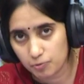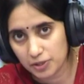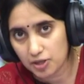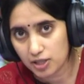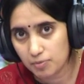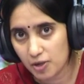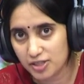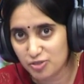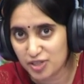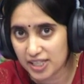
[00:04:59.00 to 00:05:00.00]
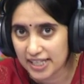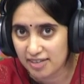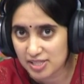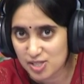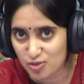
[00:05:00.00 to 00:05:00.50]
we talked about different
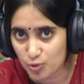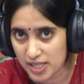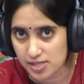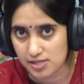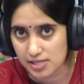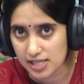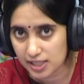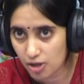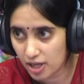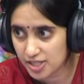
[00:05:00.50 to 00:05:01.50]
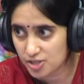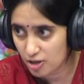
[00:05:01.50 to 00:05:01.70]
levels of questions like knowledge,